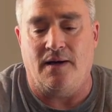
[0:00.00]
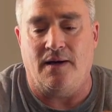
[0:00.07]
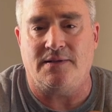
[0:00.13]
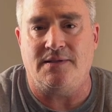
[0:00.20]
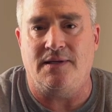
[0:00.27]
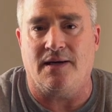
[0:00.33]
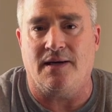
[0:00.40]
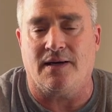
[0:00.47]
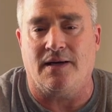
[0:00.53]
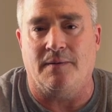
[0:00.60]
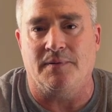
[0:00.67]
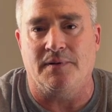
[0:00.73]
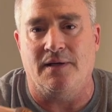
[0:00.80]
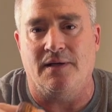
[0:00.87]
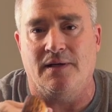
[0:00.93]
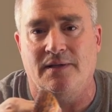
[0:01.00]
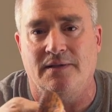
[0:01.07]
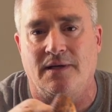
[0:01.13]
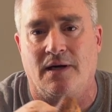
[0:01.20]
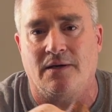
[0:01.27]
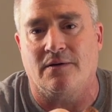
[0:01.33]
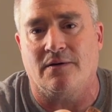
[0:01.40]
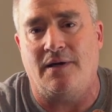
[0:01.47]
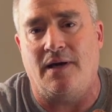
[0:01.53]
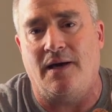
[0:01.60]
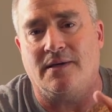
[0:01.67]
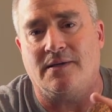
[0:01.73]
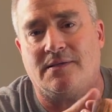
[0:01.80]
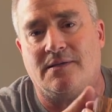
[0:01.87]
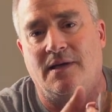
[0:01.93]
See, I got a couple of younger
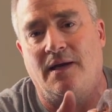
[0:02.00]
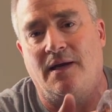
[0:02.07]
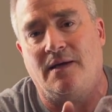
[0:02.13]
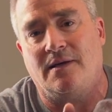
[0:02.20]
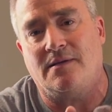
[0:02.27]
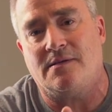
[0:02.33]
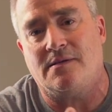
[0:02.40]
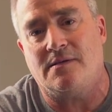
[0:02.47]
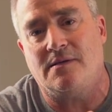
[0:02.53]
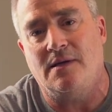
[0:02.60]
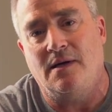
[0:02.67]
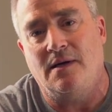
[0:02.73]
king snakes.